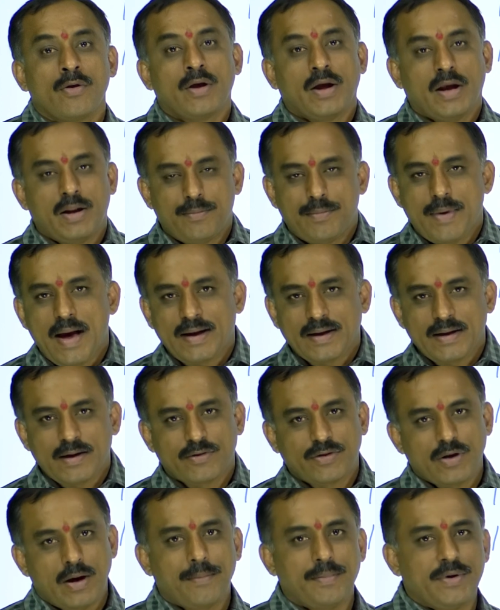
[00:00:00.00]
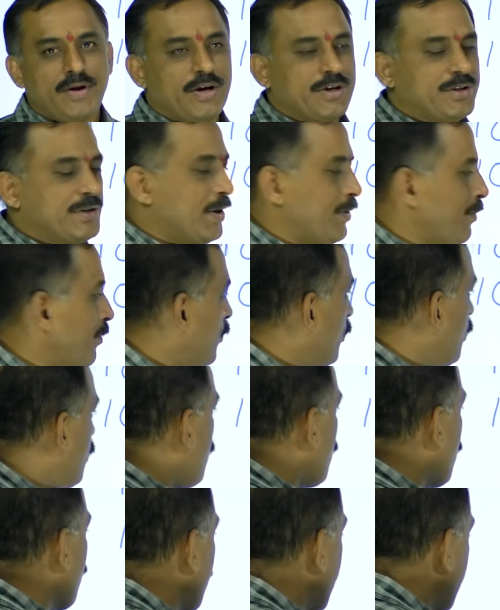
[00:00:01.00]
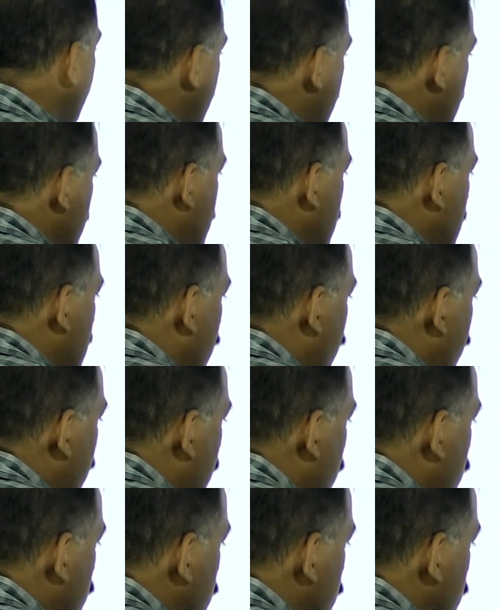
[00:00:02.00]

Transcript: In bank examination, for each and every